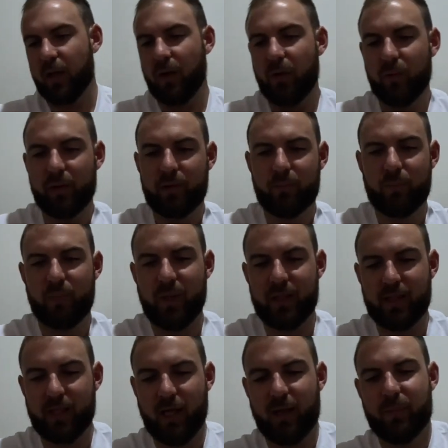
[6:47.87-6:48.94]
We
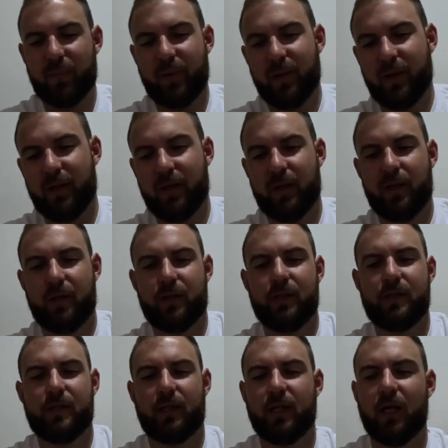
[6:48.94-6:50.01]
picked up
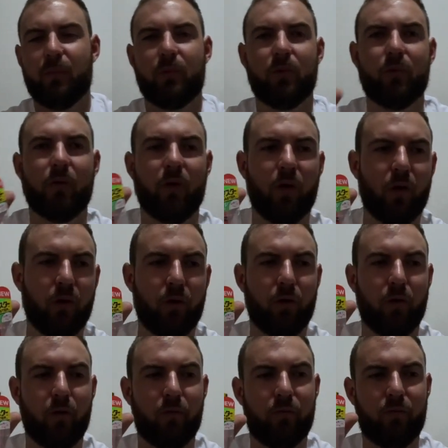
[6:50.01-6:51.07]
just a couple
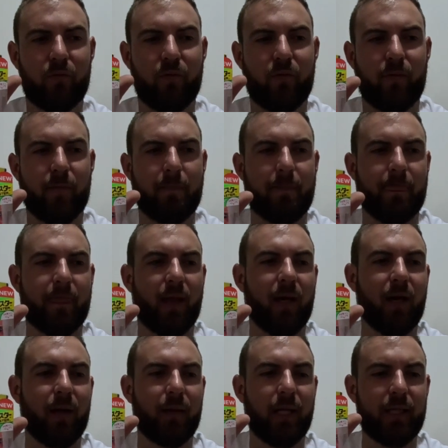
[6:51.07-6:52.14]
of
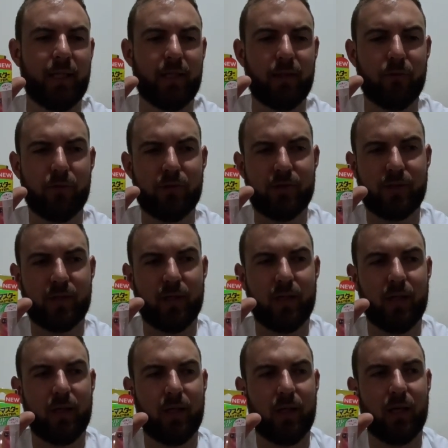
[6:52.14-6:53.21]
egging lures,
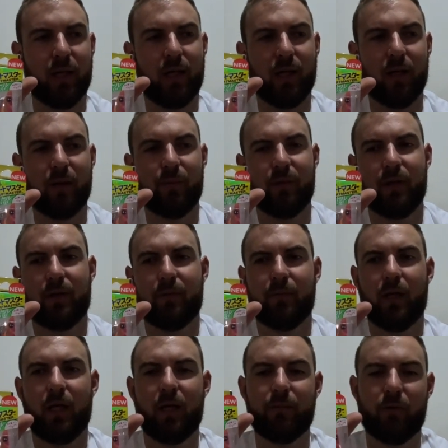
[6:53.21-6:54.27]
an
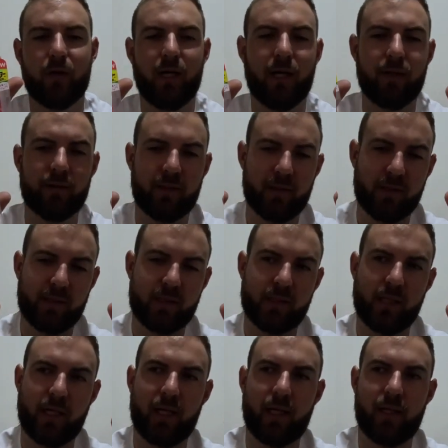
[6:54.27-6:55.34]

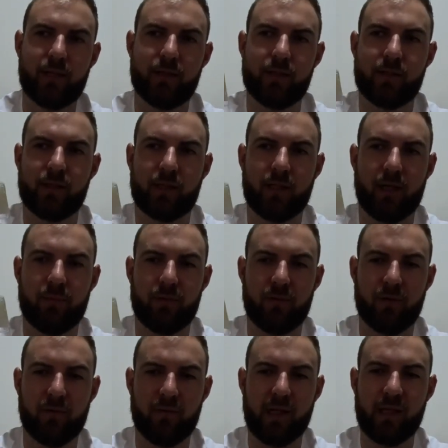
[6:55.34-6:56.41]
Emeraldus and just a couple
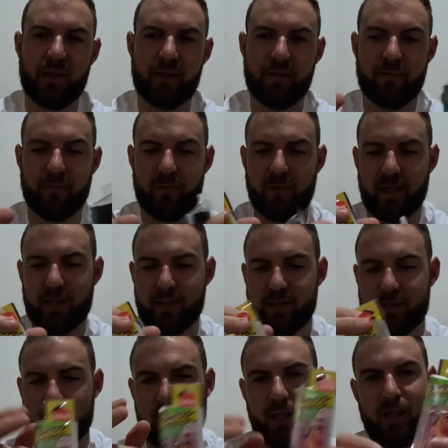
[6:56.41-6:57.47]
of other different
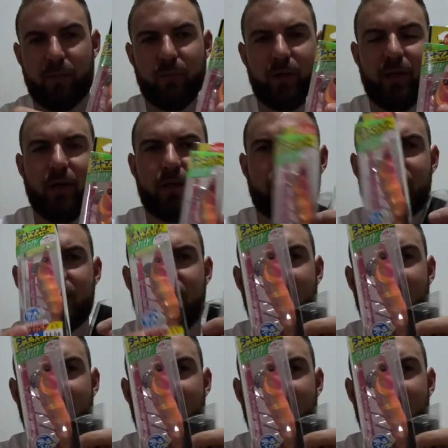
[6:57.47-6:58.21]
ones. We don't see